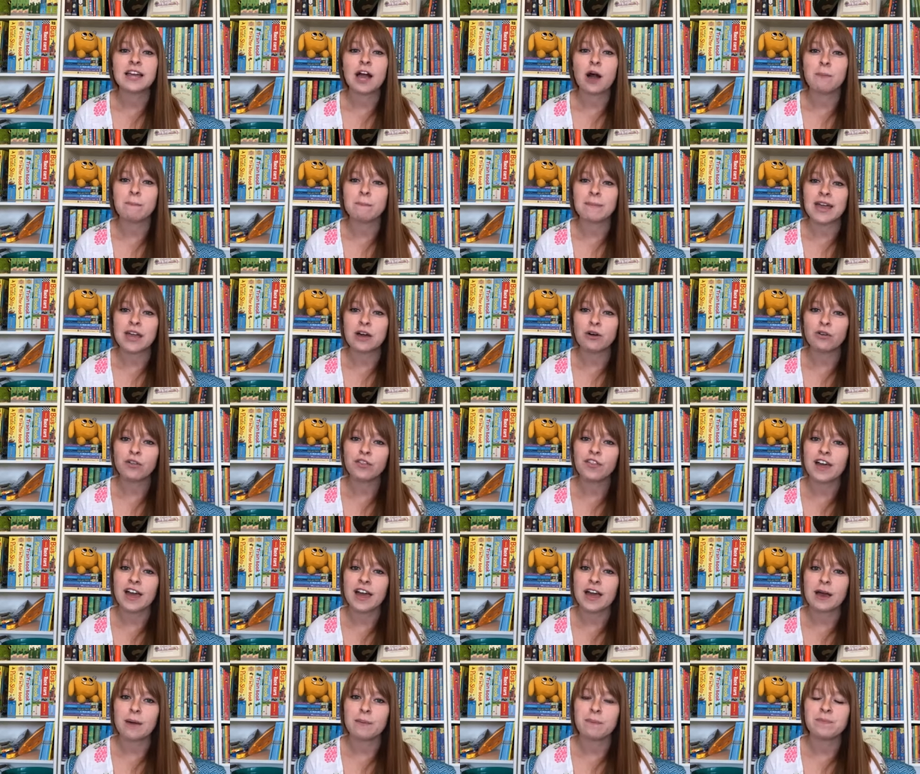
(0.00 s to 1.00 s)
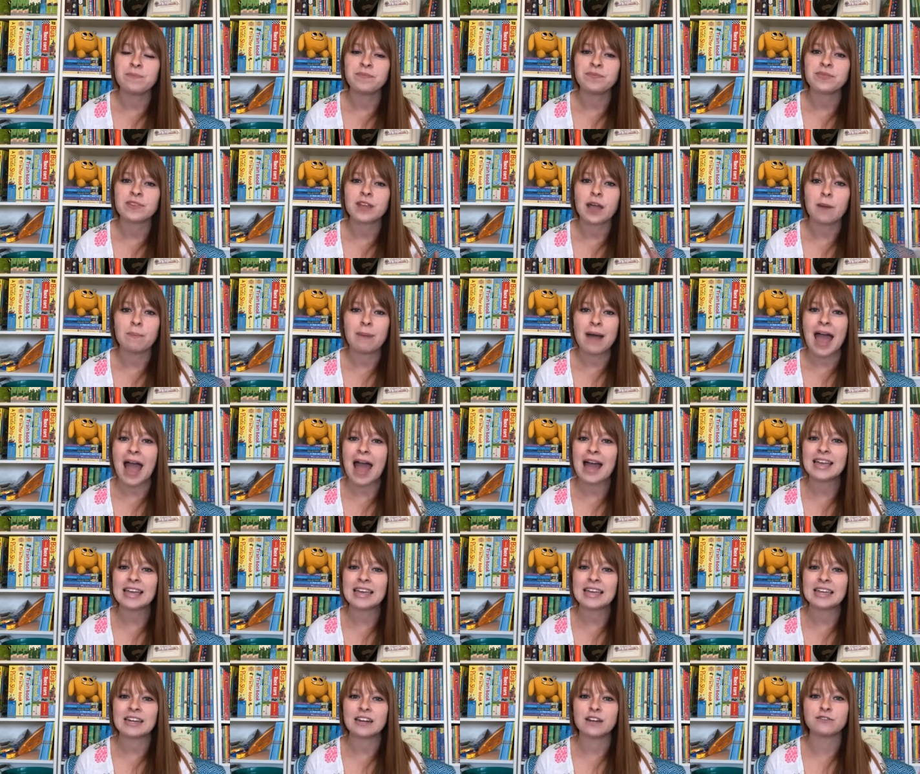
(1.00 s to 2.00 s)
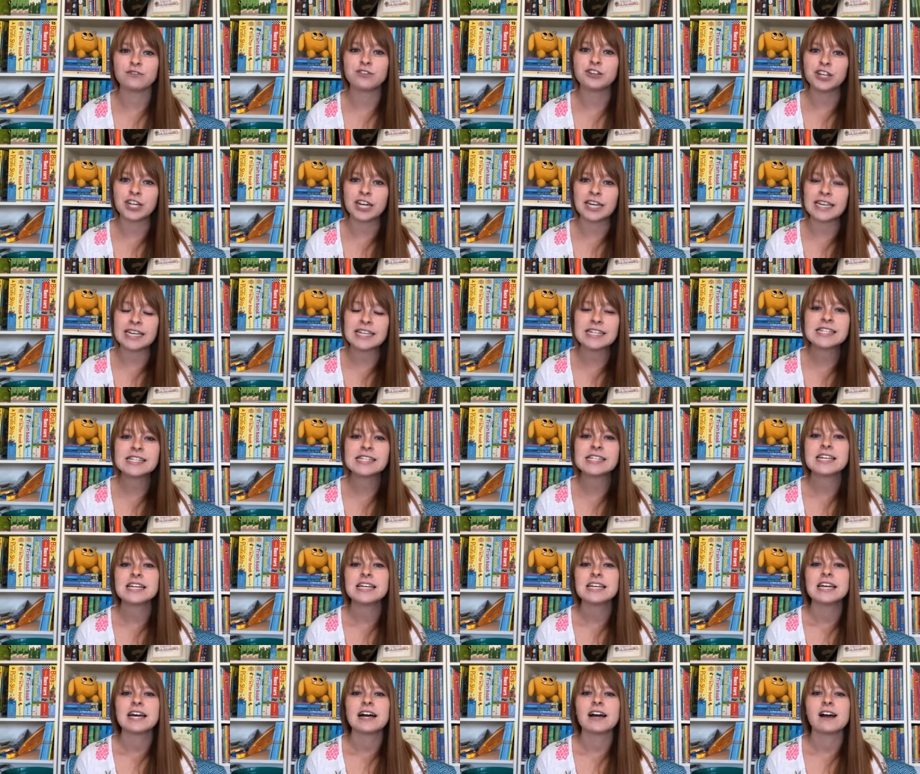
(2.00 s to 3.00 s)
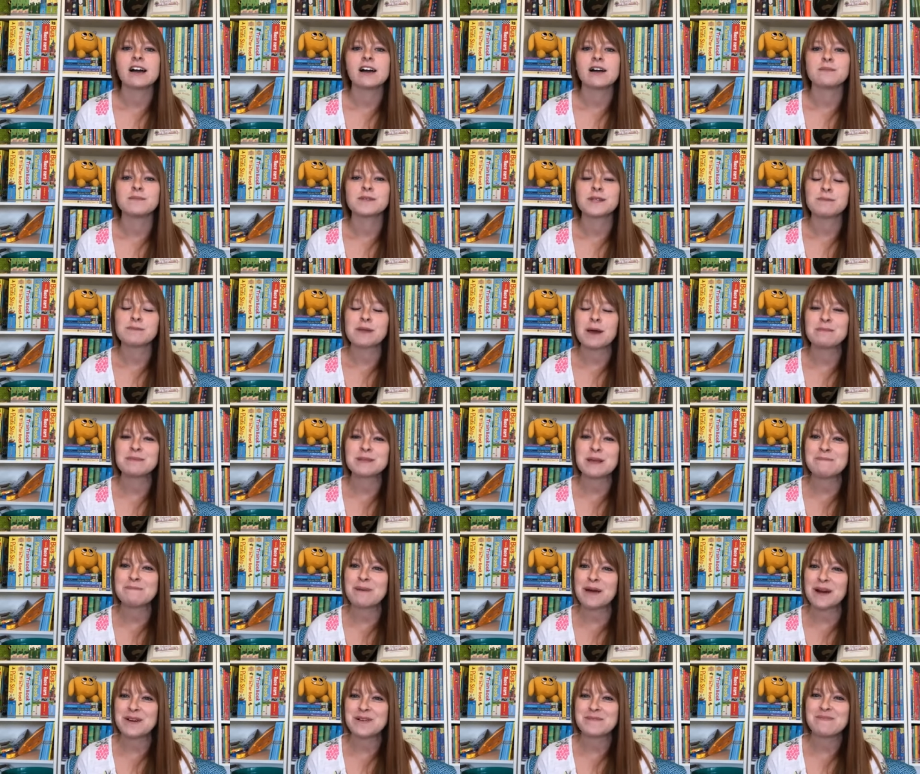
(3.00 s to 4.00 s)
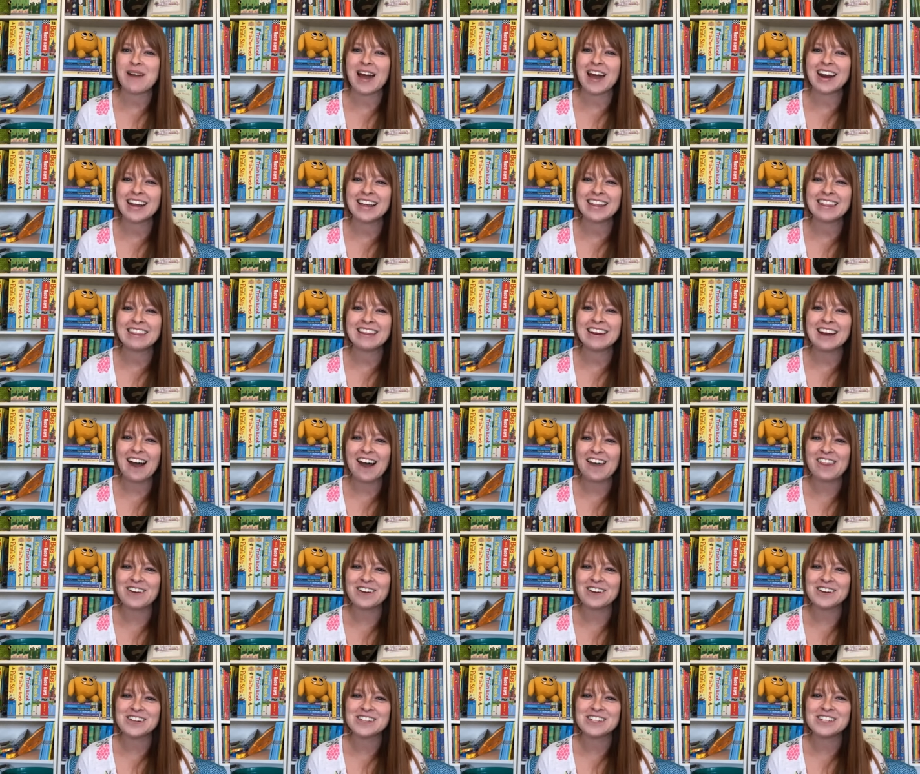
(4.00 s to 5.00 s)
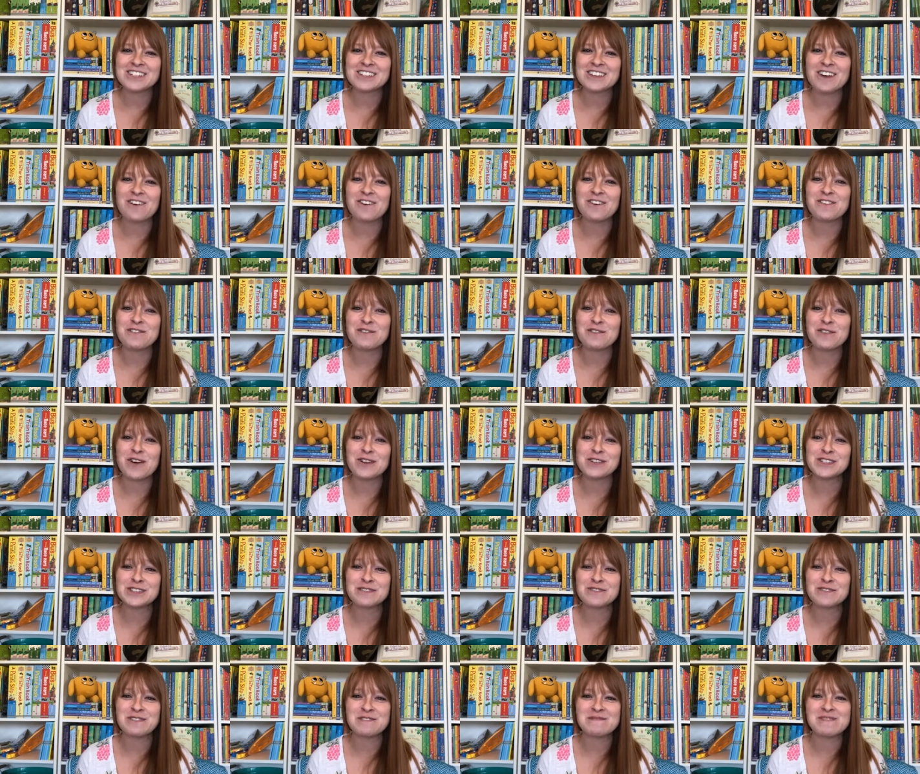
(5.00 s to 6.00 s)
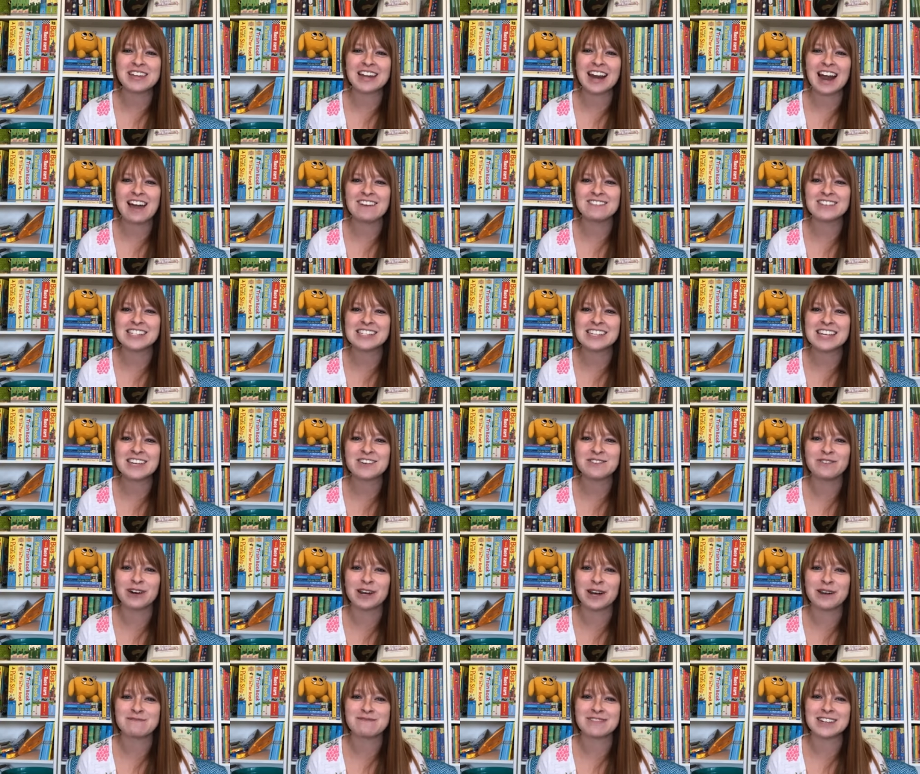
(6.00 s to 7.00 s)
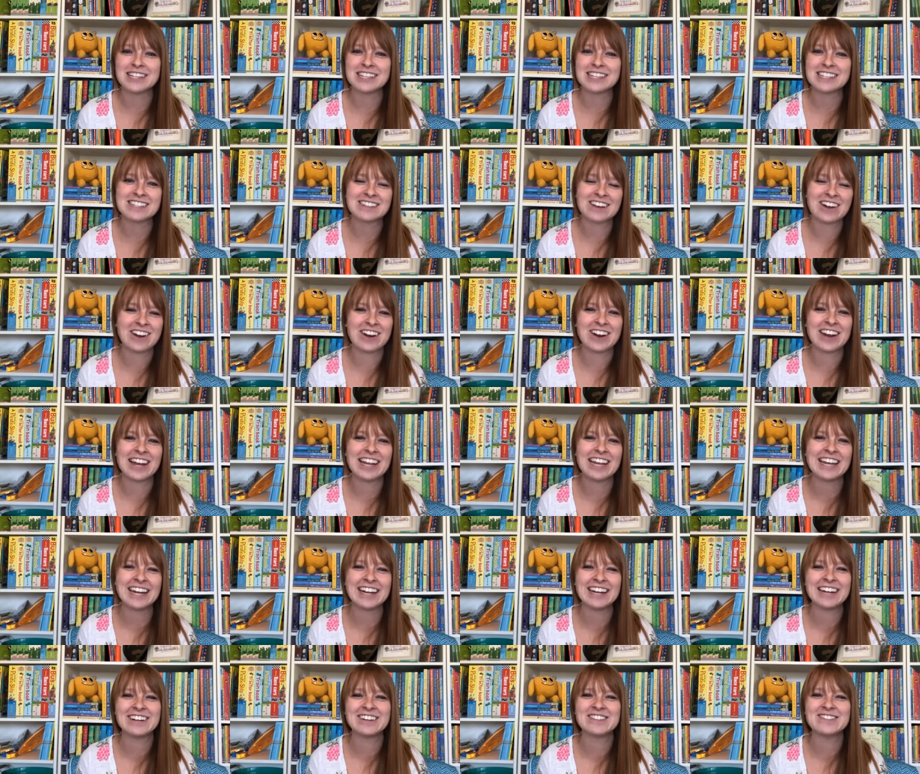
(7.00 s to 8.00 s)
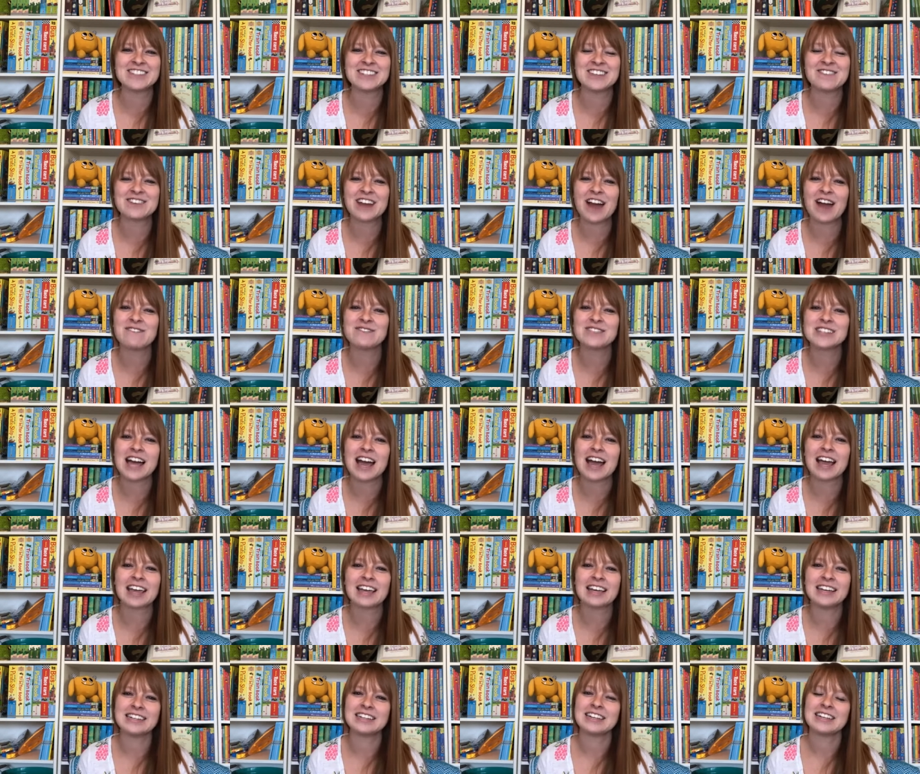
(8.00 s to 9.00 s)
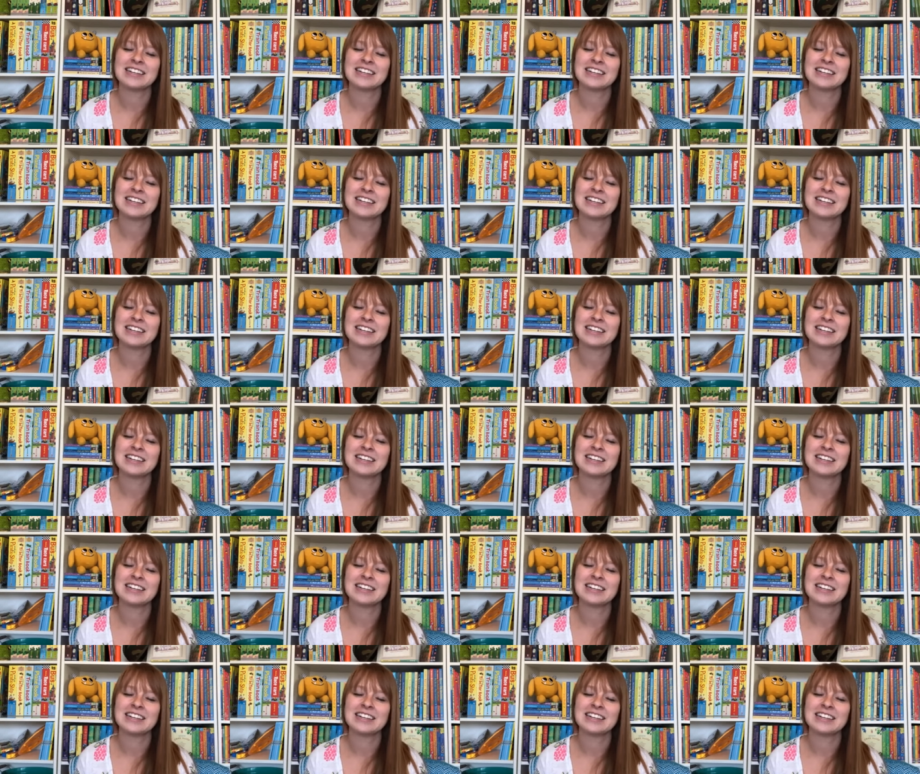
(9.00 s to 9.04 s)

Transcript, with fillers: I'll mail them a packet of goodies. Um, sometimes I'm better about it than others. So if you posted for me and I haven't sent you one, I'm really sorry. Uh, sometimes I